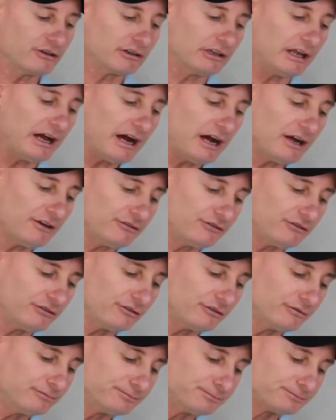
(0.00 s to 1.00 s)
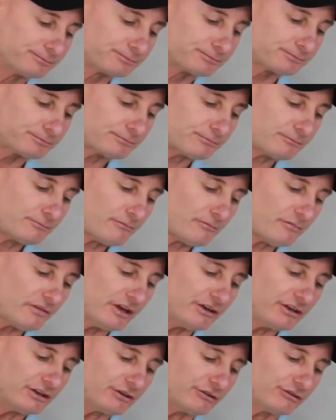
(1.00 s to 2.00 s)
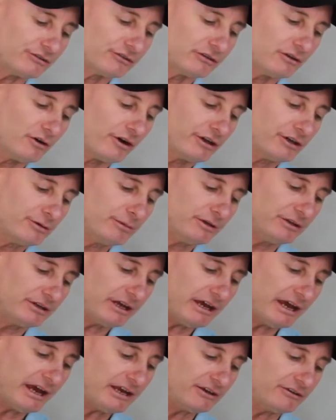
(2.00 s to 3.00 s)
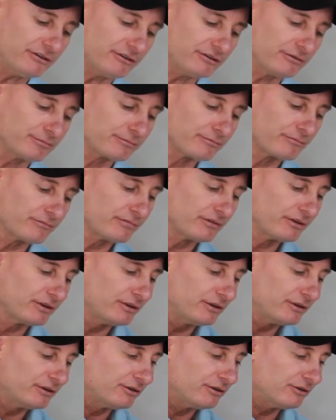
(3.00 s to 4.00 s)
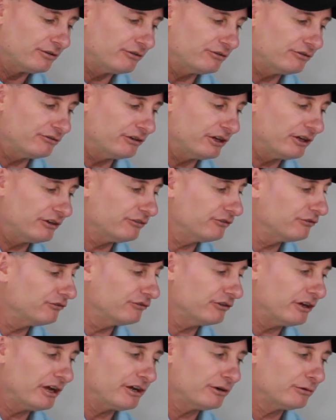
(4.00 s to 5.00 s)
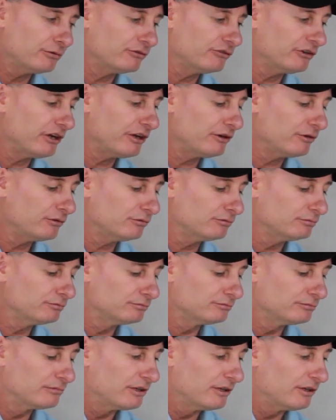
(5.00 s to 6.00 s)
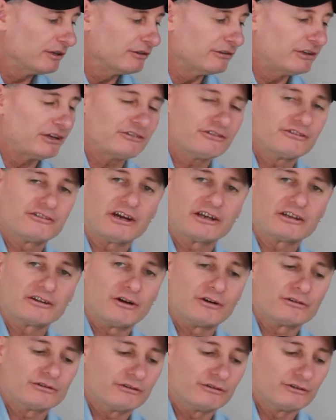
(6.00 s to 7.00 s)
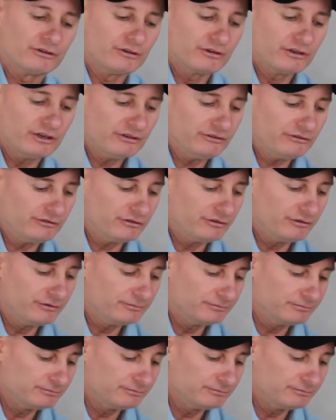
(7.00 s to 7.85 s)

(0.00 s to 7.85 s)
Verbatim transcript: your glass and you're gonna slide him in the end. Just gentle, gentle. Doesn't take long to do this,